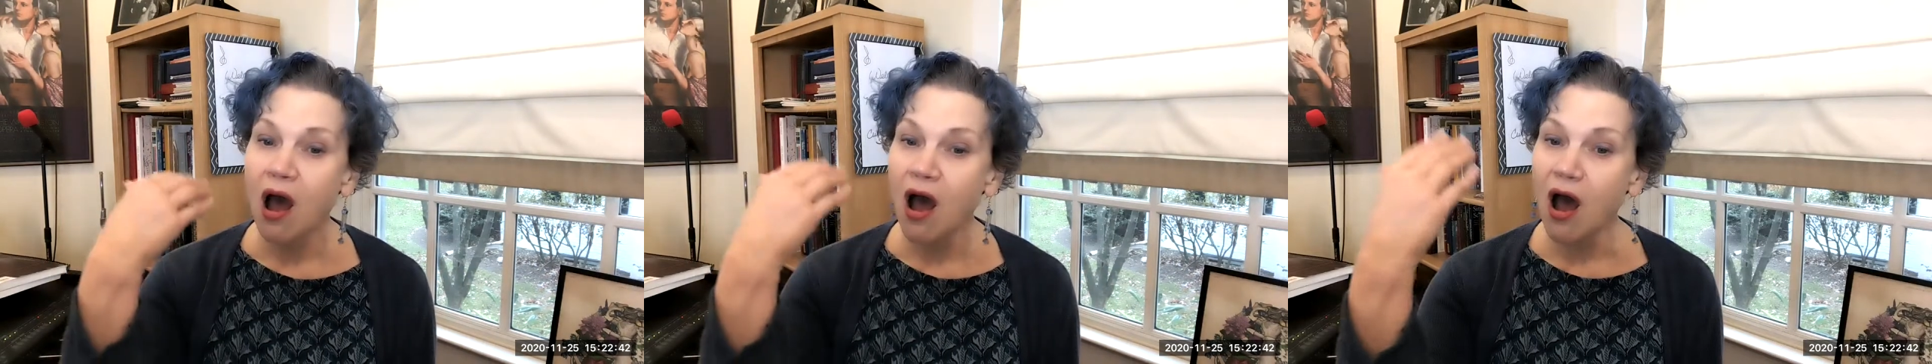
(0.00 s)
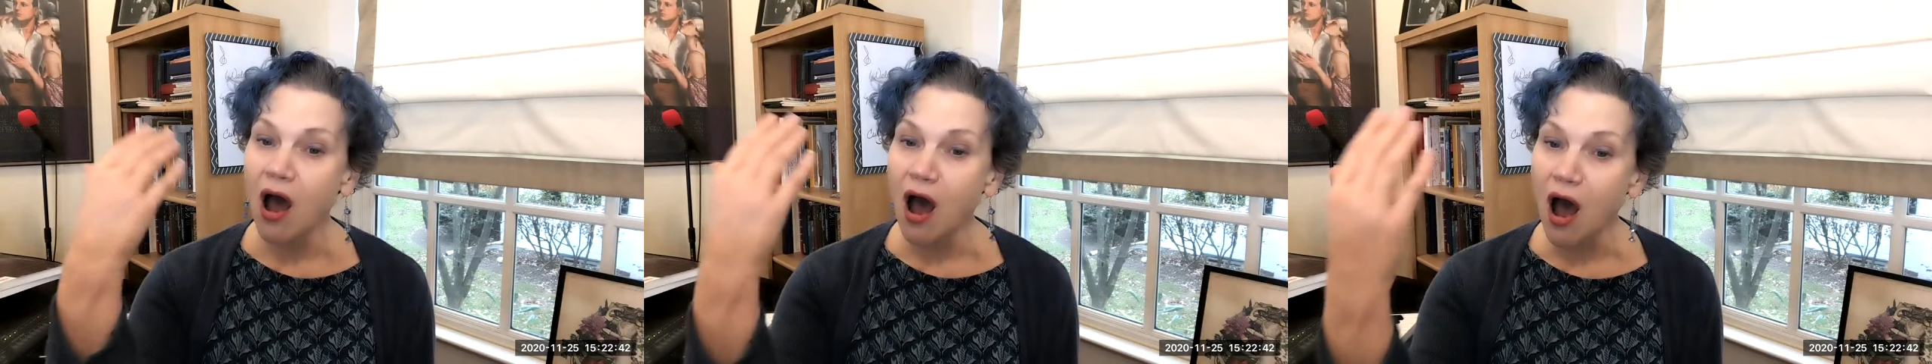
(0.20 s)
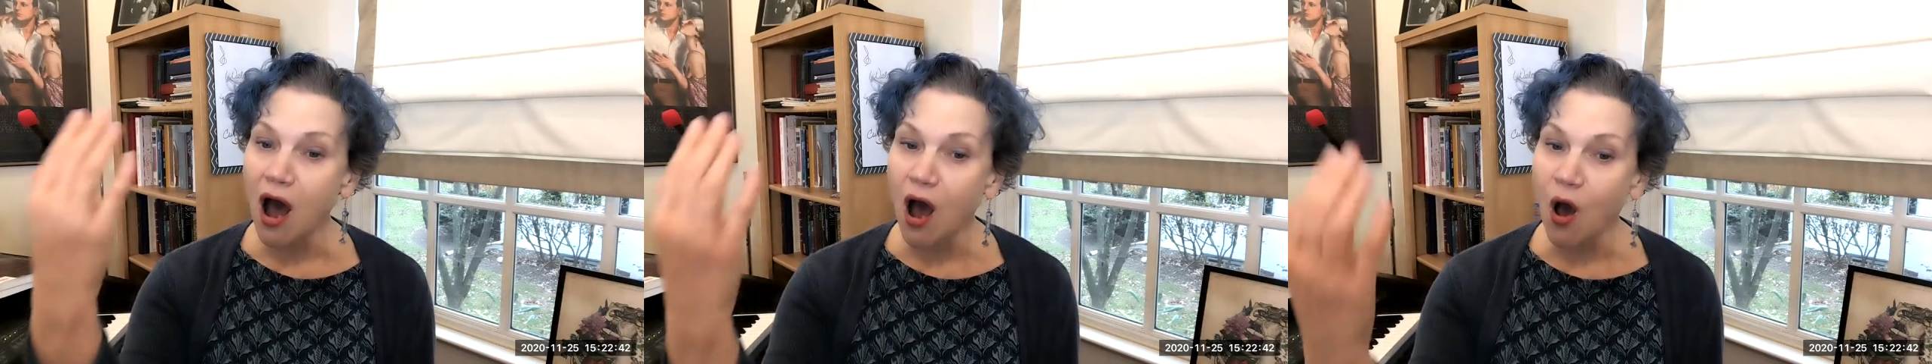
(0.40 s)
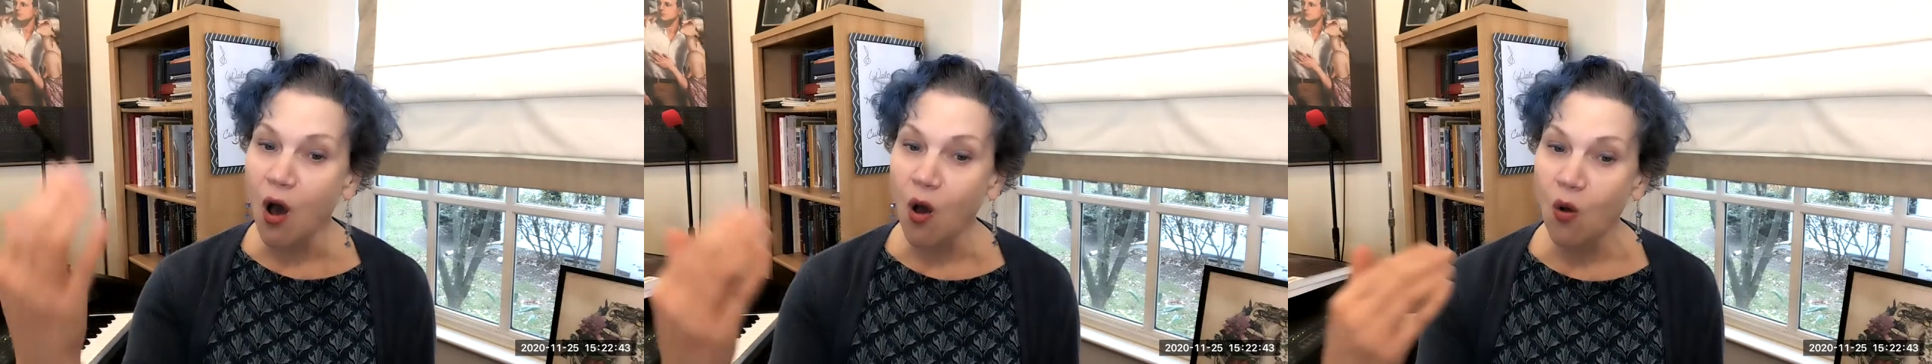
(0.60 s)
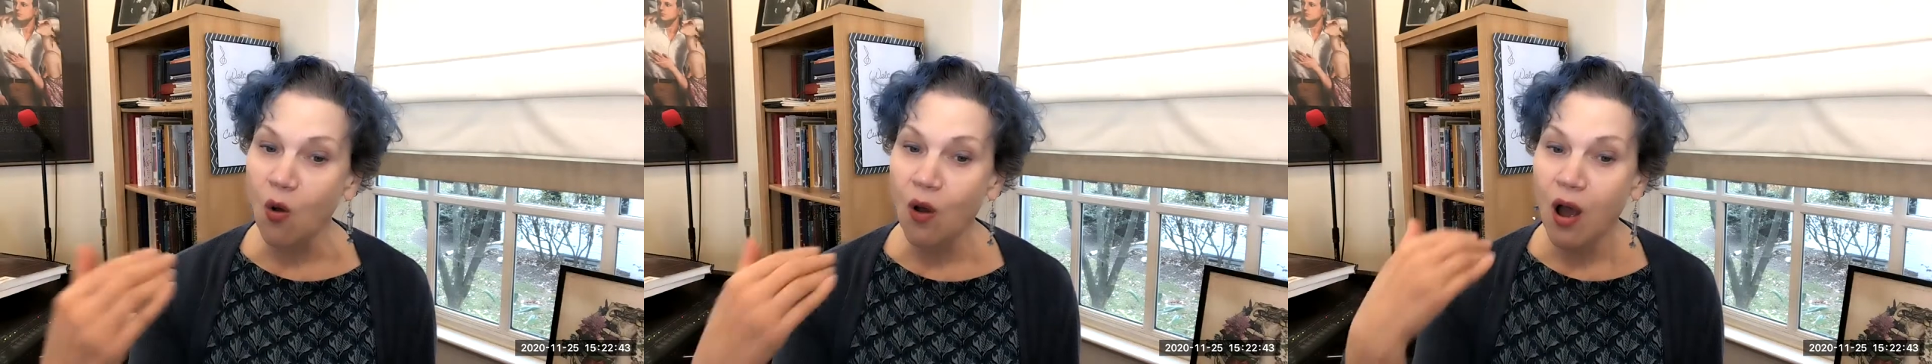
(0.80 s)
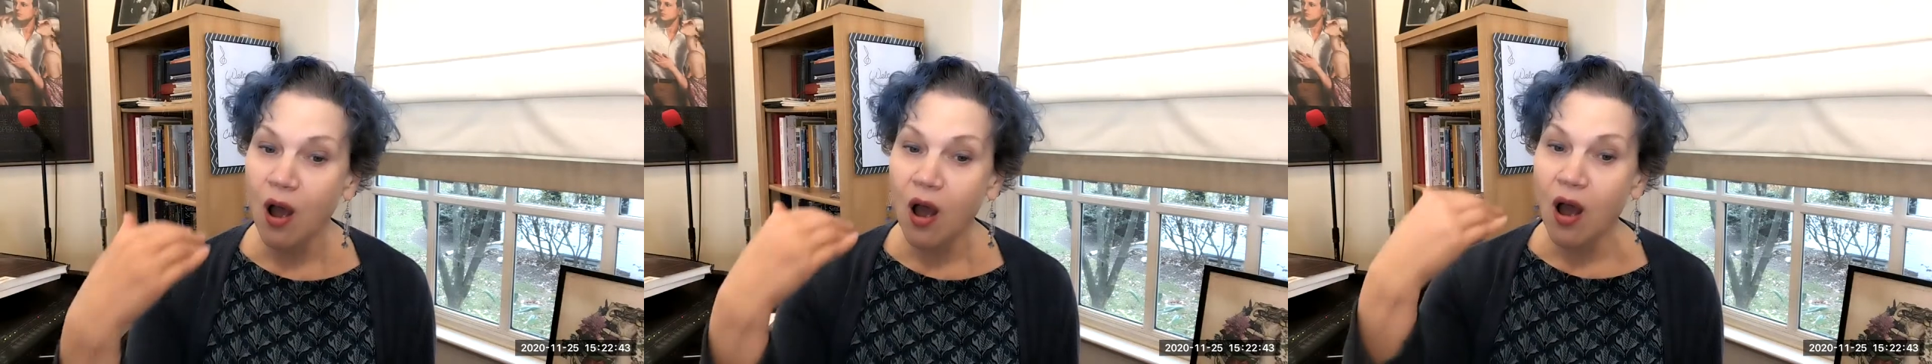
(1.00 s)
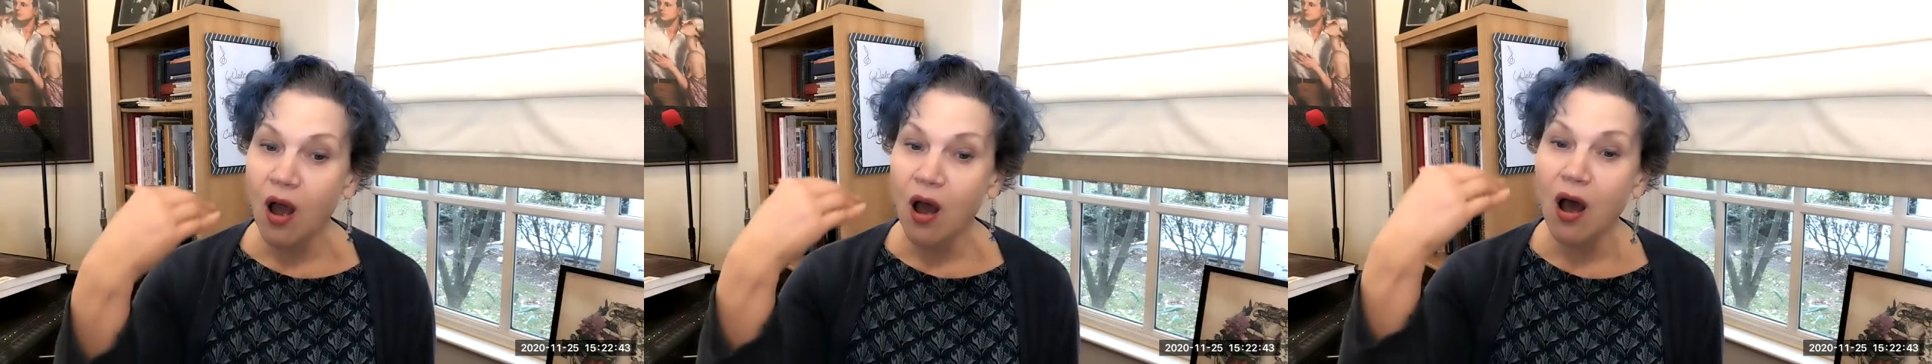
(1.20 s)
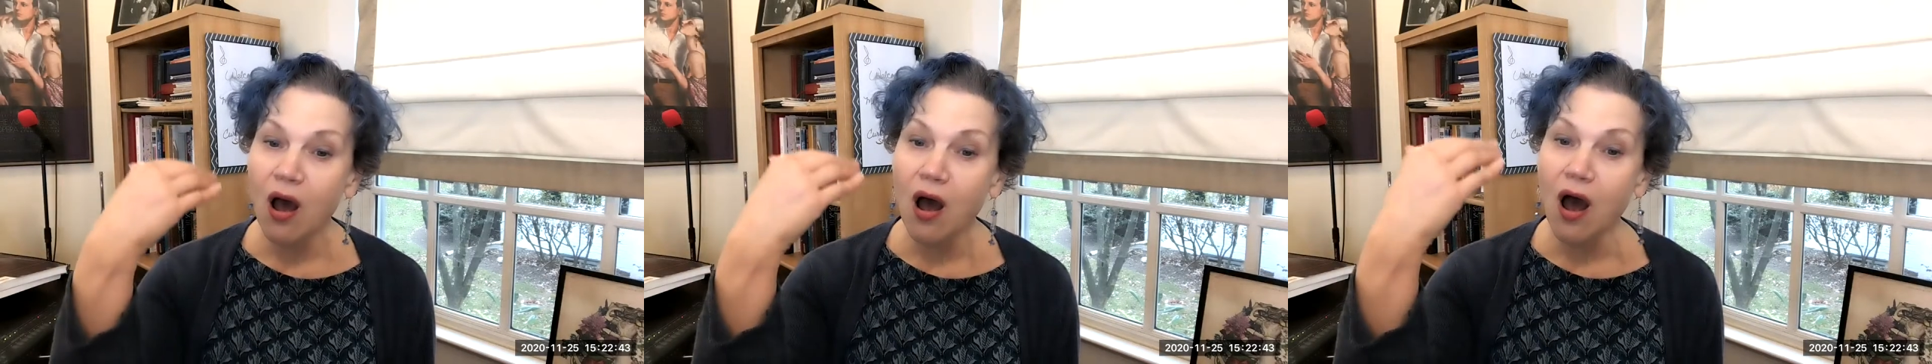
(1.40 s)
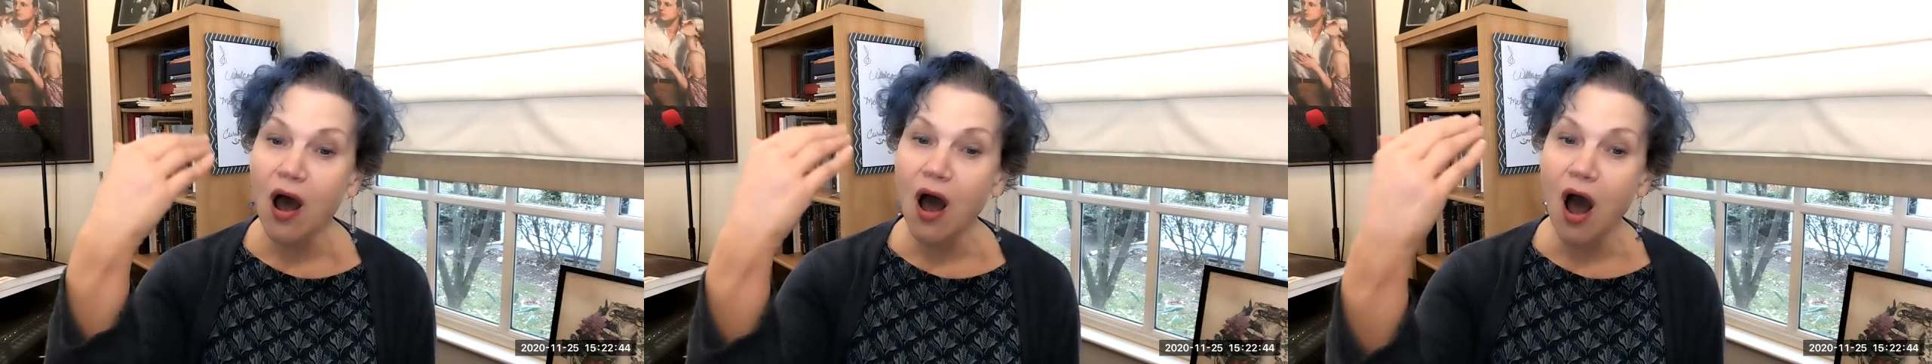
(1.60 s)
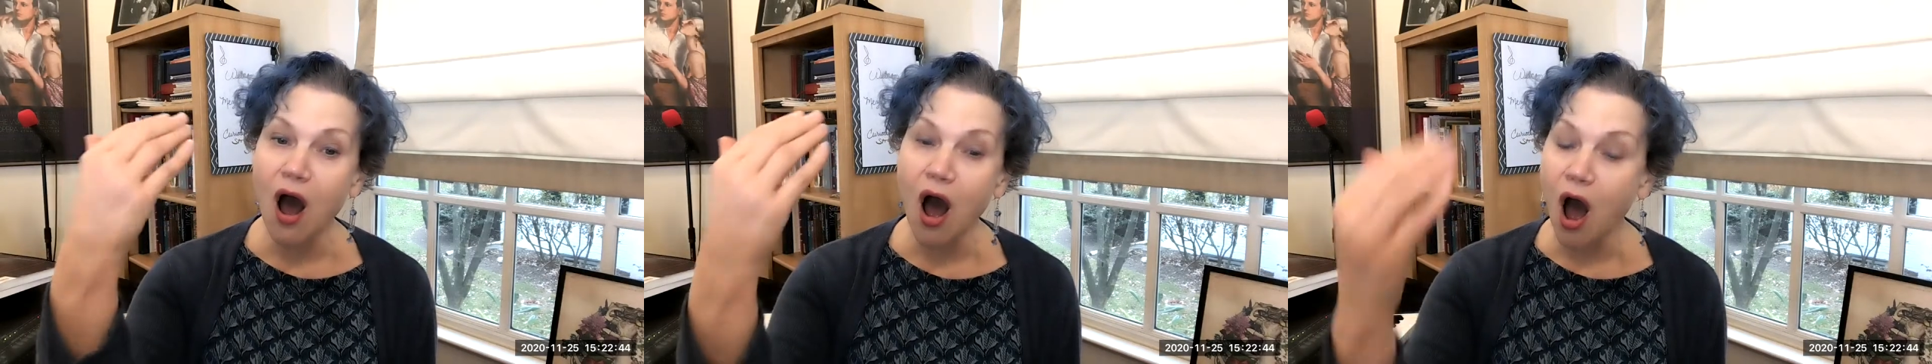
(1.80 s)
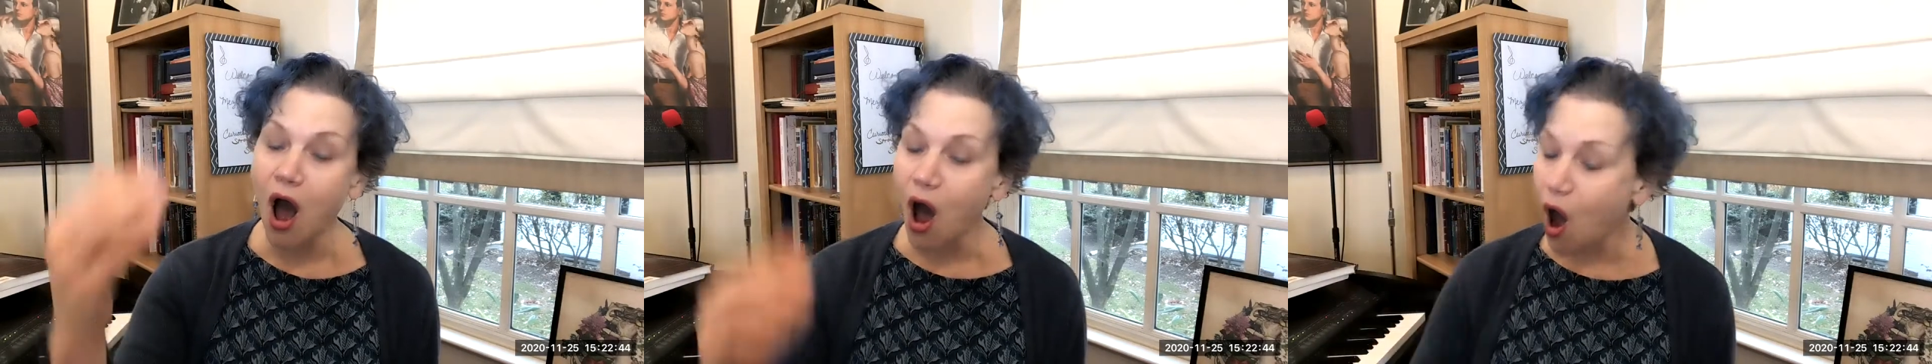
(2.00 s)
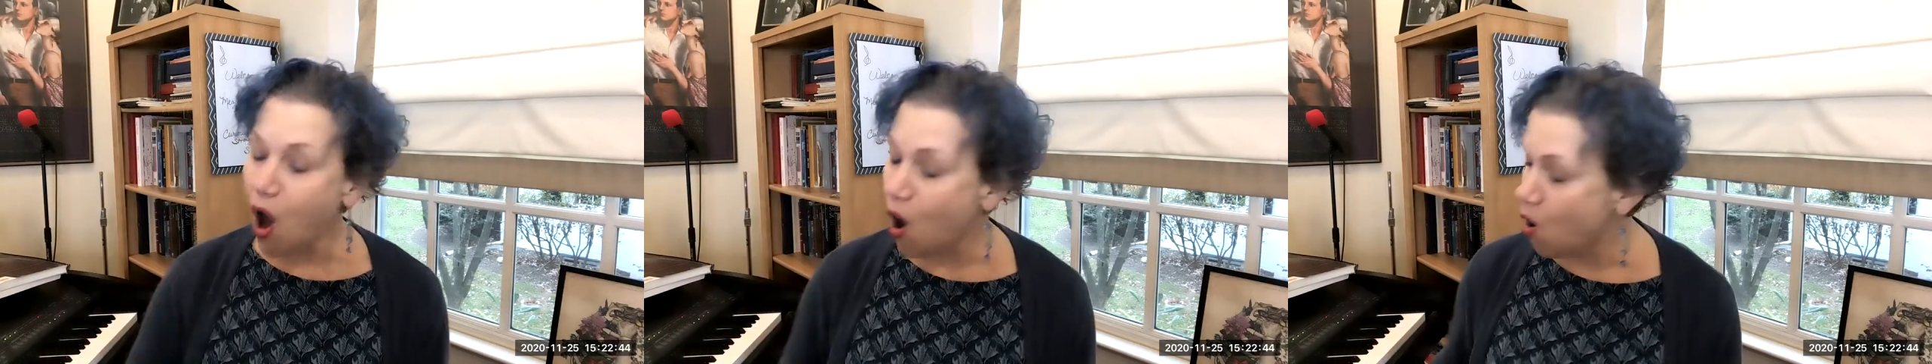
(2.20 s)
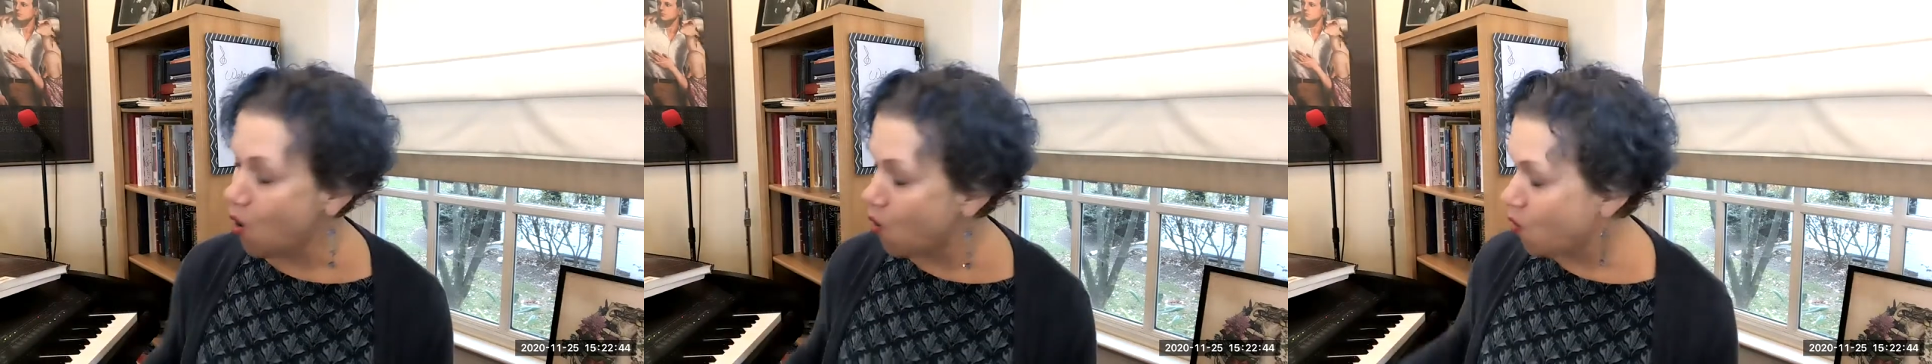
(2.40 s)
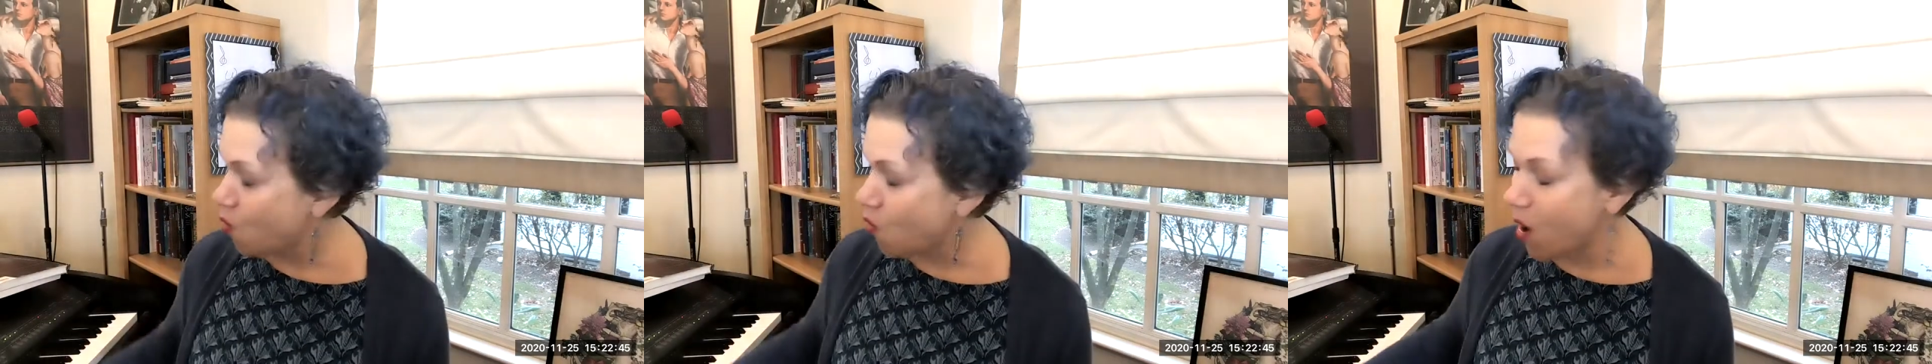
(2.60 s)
Oh, oh,